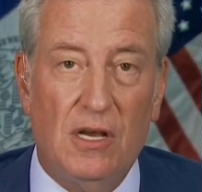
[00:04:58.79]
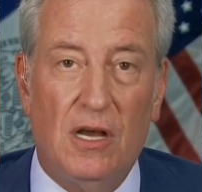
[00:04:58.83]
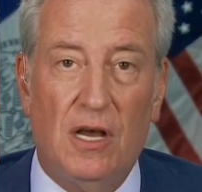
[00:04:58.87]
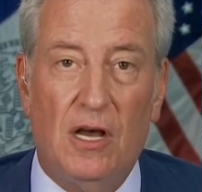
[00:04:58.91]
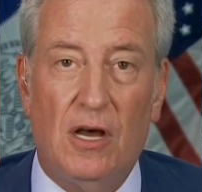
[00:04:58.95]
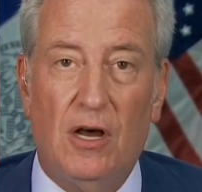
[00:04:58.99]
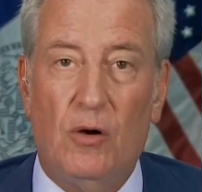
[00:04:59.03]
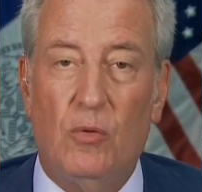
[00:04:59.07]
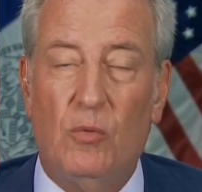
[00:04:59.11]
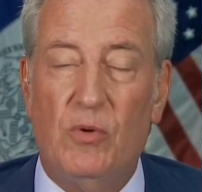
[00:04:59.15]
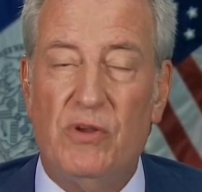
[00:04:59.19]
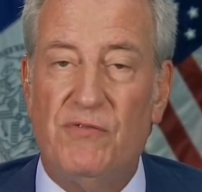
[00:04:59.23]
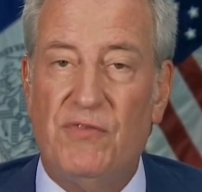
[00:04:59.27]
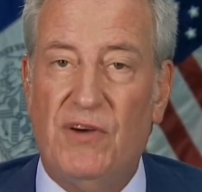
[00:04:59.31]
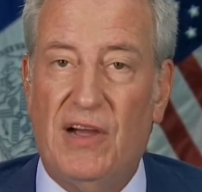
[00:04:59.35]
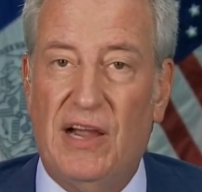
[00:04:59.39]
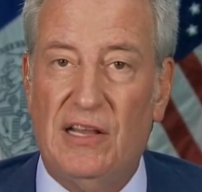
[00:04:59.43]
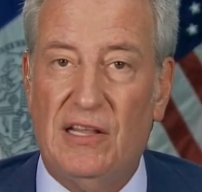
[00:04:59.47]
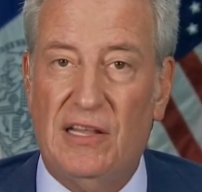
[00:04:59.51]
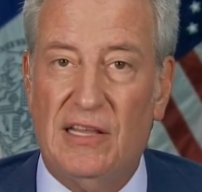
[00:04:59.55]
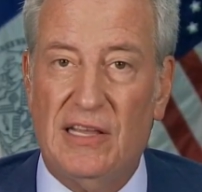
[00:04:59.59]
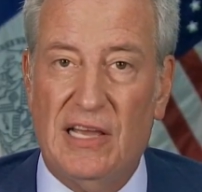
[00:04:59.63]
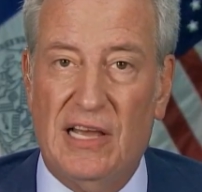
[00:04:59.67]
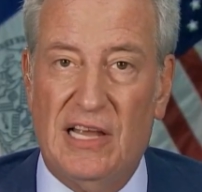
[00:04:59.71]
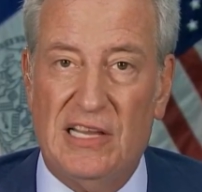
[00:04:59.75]
Uh, we
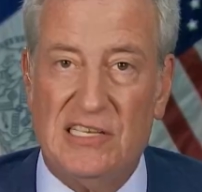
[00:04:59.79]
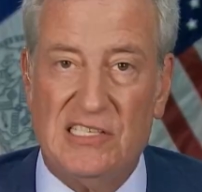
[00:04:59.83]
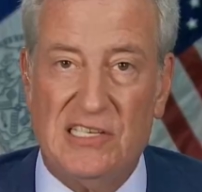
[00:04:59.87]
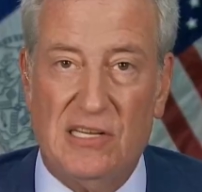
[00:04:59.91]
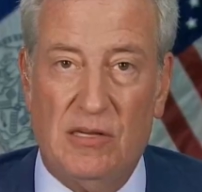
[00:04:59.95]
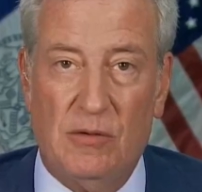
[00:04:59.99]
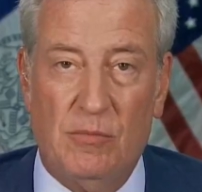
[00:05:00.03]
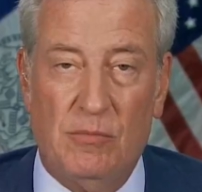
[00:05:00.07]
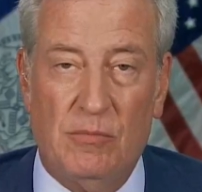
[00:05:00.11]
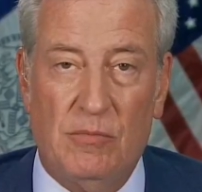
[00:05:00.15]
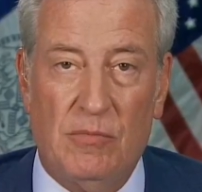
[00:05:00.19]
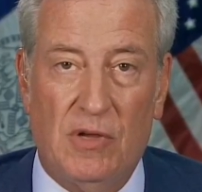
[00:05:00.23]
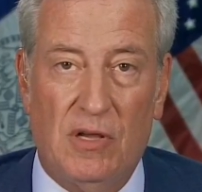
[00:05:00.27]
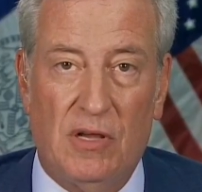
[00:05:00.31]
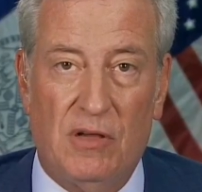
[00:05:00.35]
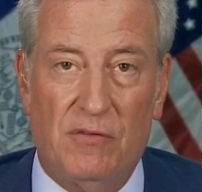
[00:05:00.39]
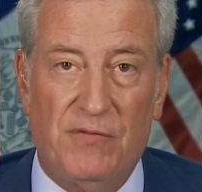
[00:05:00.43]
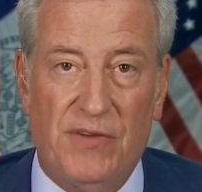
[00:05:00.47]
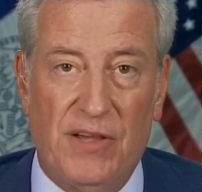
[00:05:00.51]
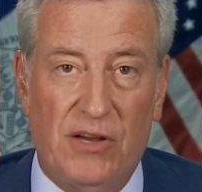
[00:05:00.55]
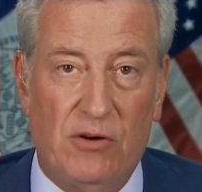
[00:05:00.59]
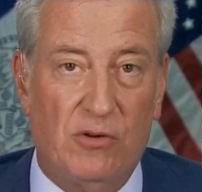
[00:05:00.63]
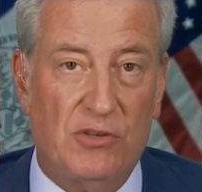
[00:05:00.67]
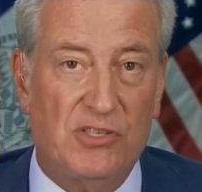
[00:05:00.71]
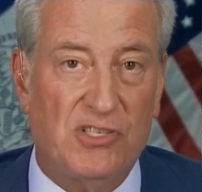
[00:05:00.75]
finally got some uh, federal